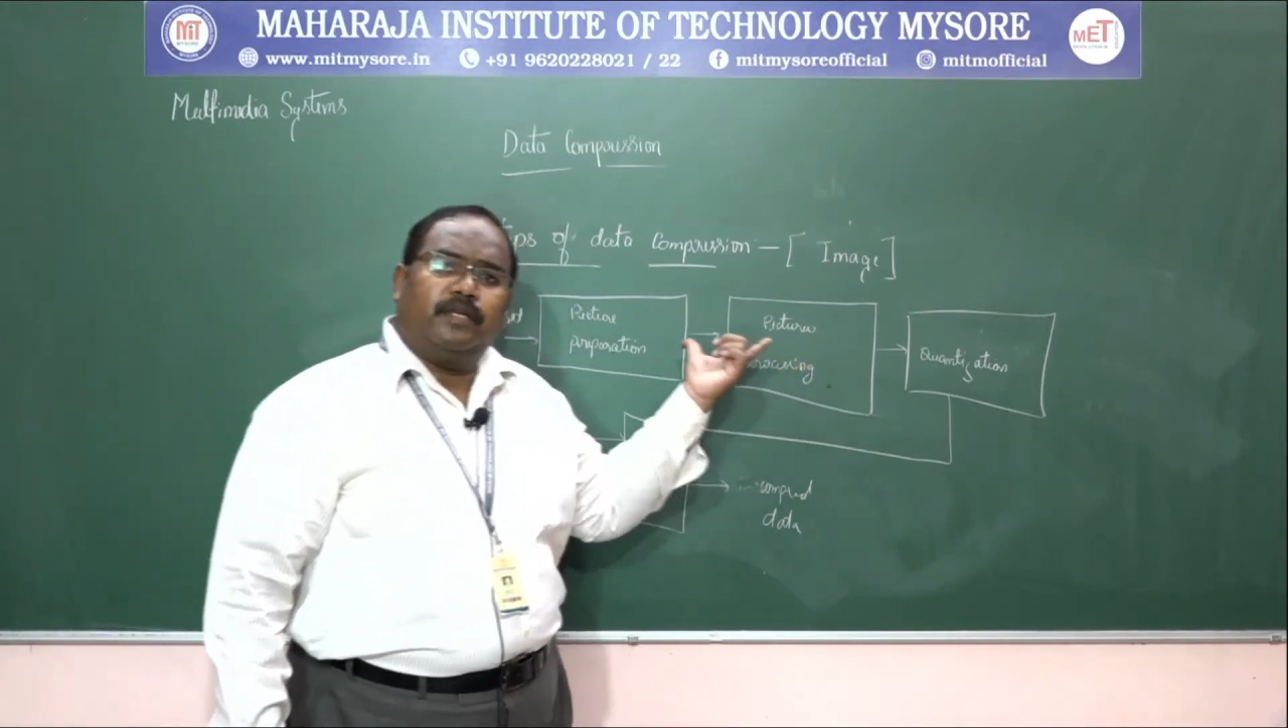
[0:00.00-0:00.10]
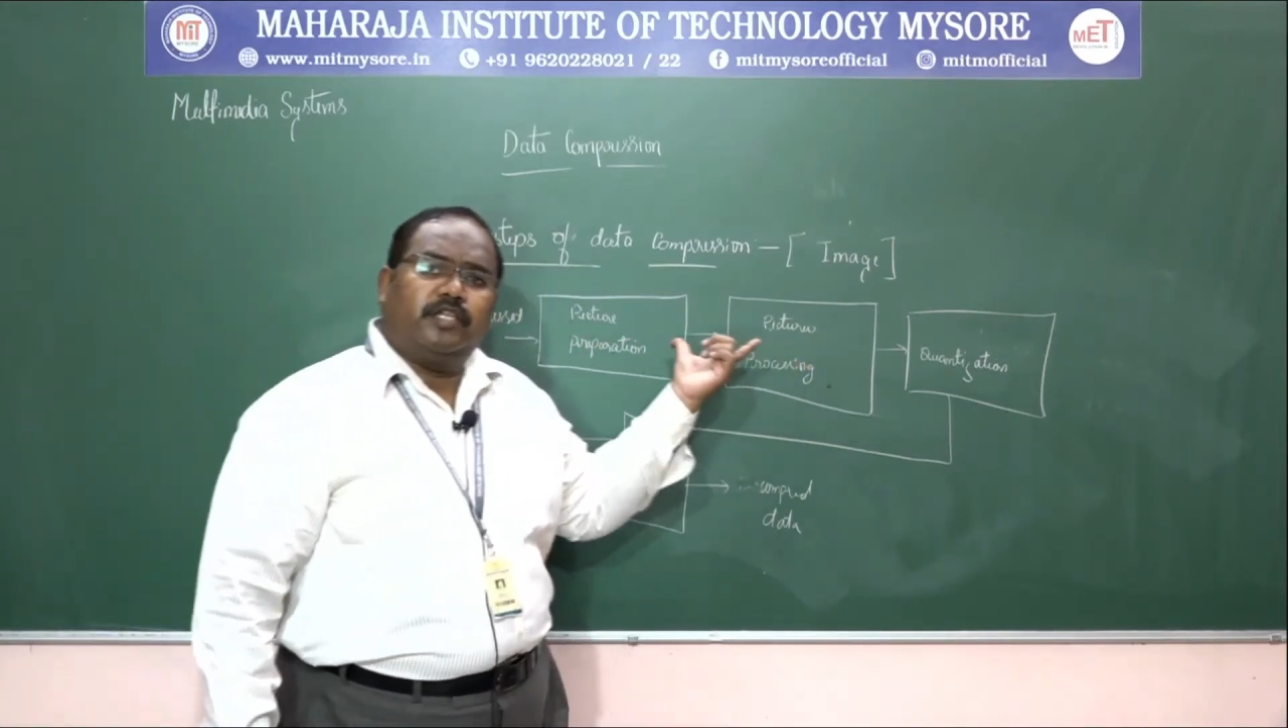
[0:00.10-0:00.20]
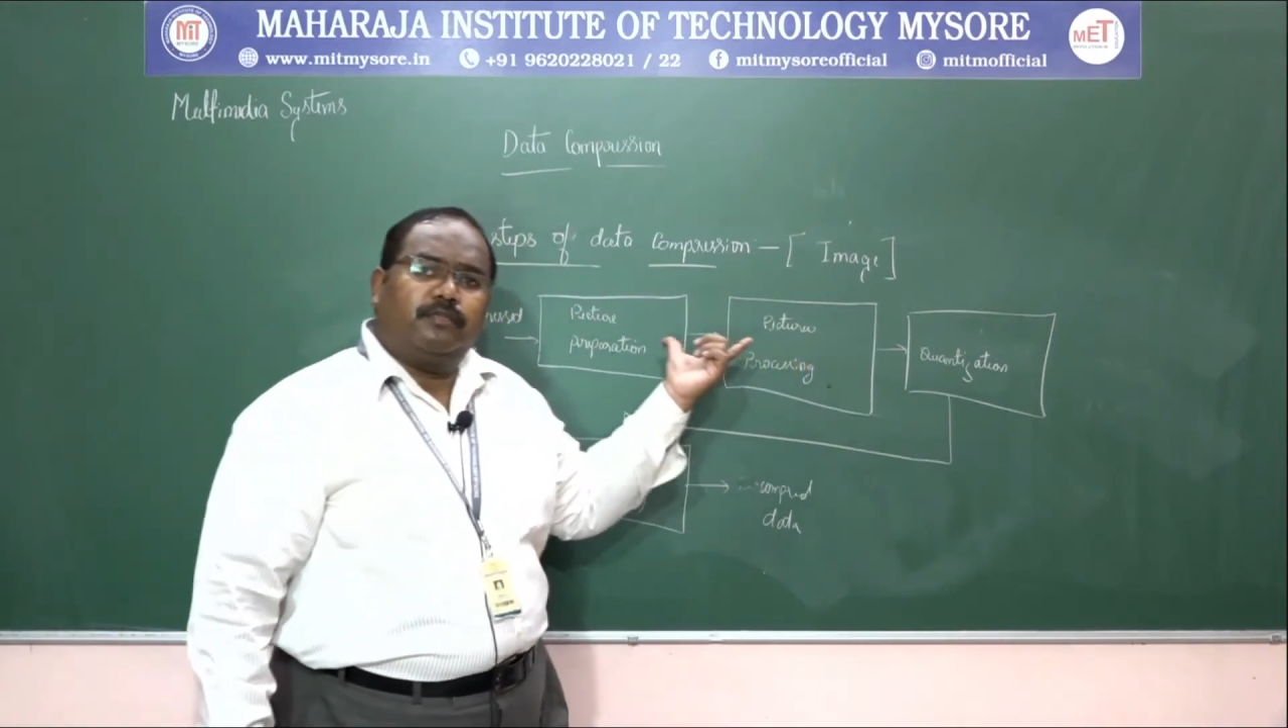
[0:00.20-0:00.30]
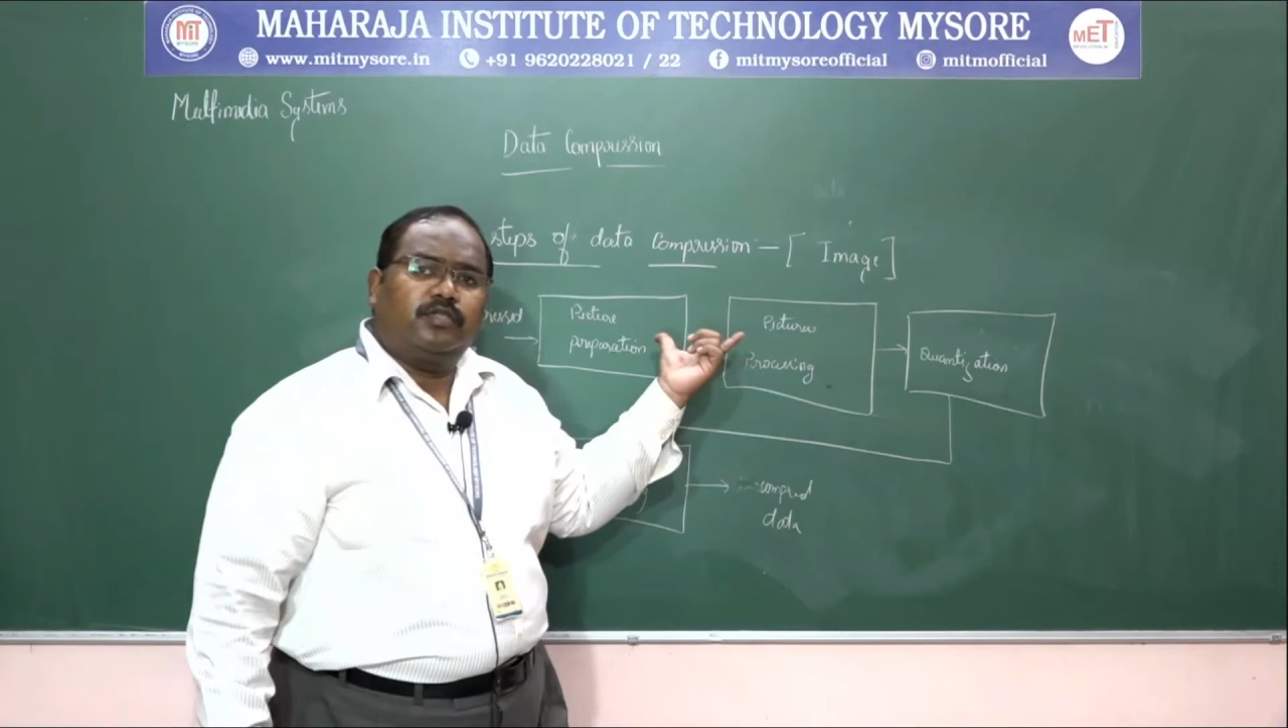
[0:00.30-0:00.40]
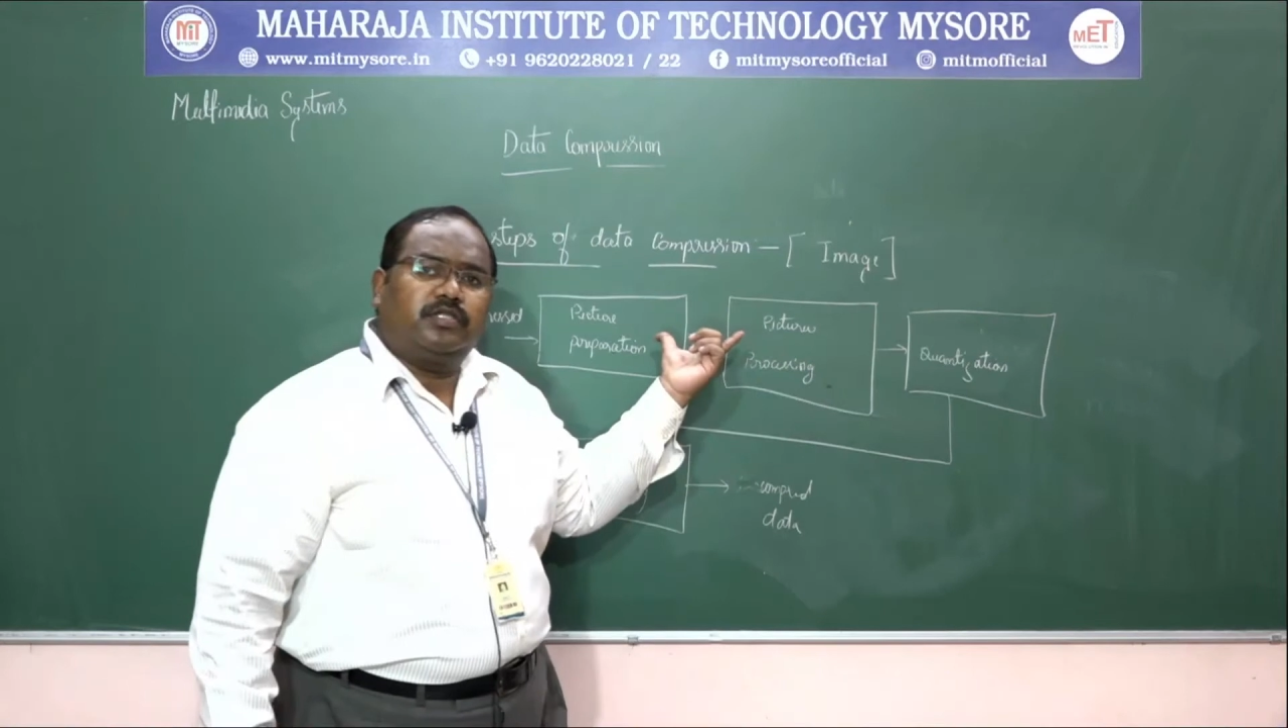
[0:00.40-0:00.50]

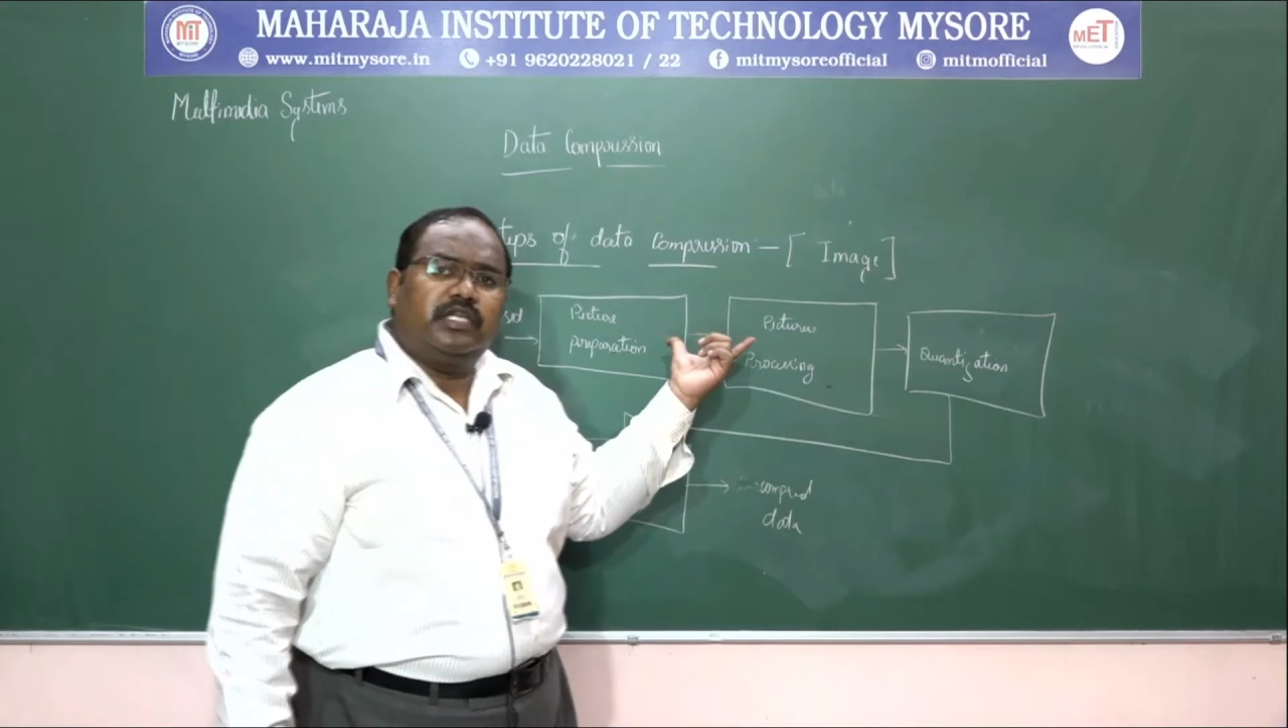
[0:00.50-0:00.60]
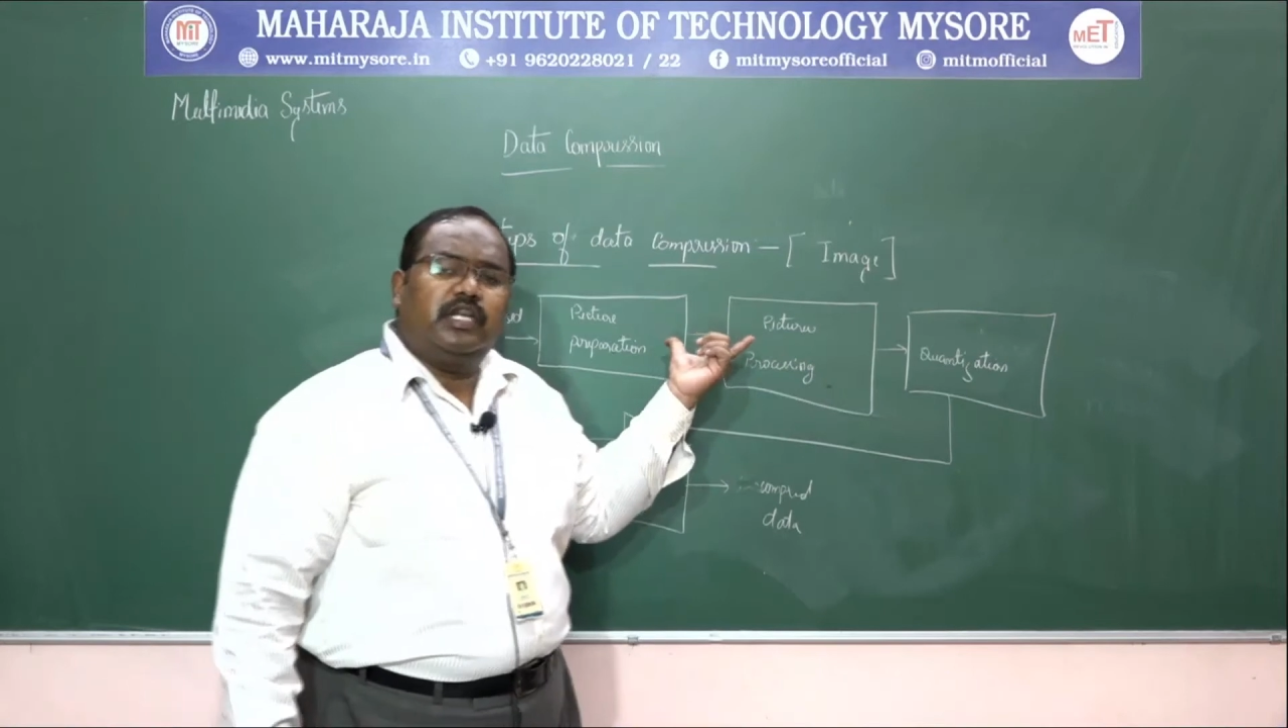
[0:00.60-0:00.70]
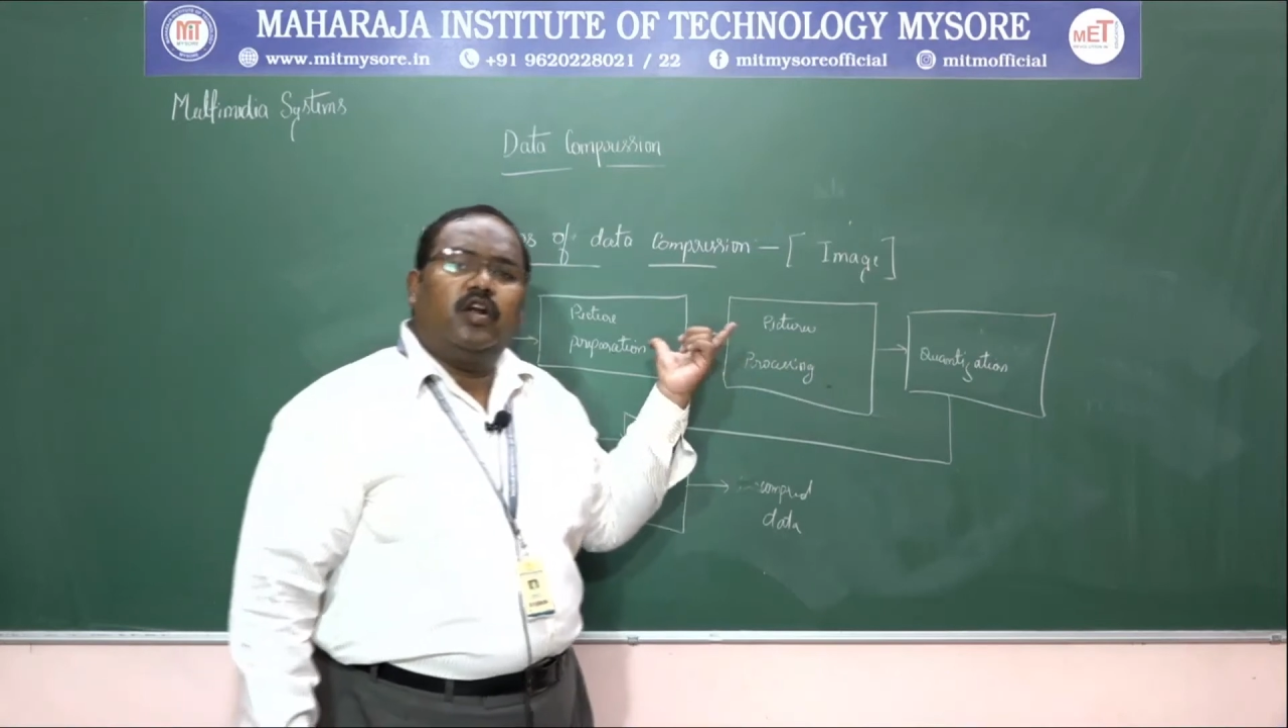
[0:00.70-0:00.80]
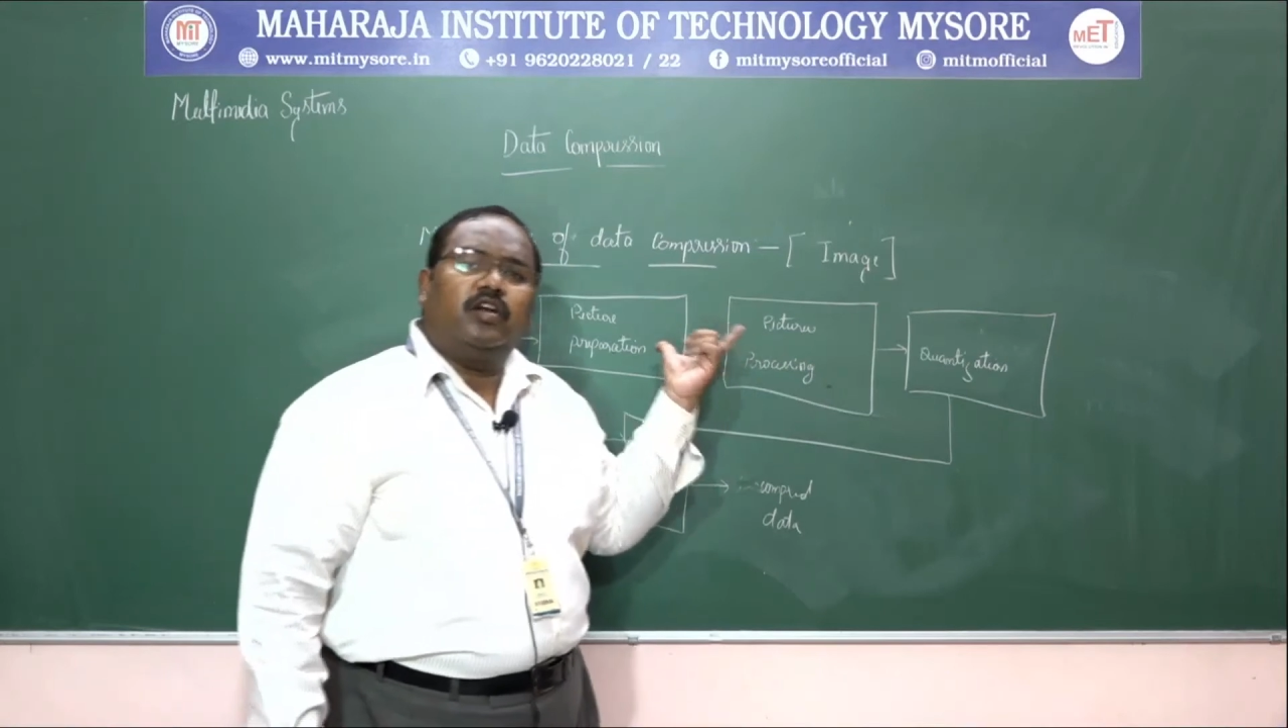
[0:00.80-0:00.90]
picture processing,